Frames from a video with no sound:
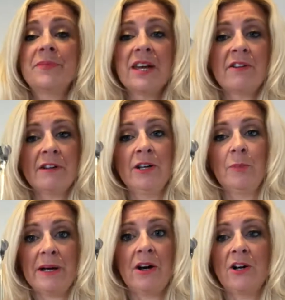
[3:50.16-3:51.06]
They are a little
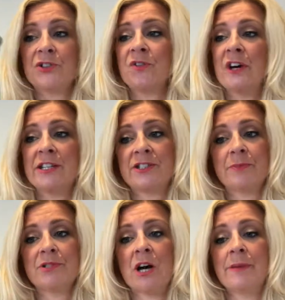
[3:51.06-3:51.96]
bit hard to find
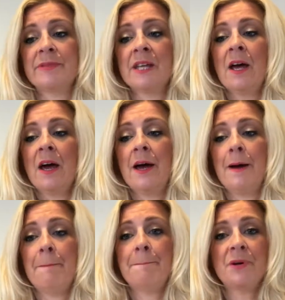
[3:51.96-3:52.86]
sometimes,
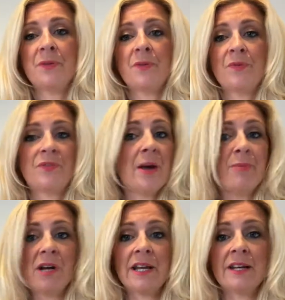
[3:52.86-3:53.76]
but they're
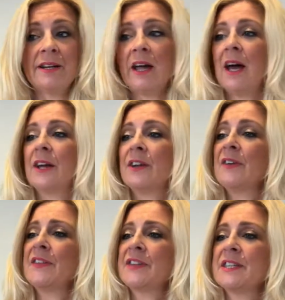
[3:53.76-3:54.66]
brilliant. And I've
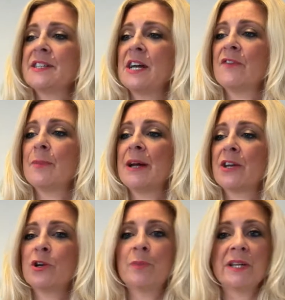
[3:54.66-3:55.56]
had these now for about
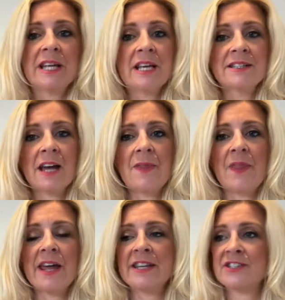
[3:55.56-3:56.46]
a couple of years, and
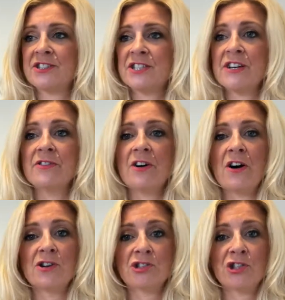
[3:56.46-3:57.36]
they still
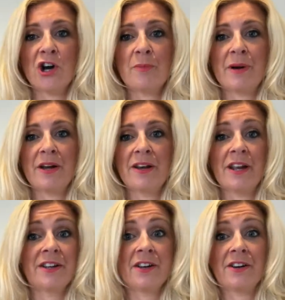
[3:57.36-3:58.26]
are sharp, and
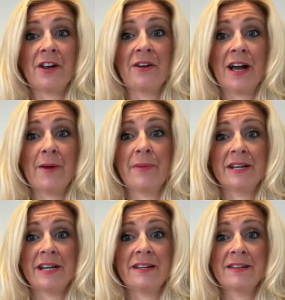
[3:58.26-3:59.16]
I don't know how
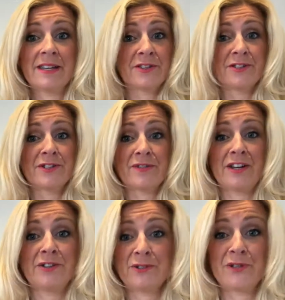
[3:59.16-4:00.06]
many thousands of candles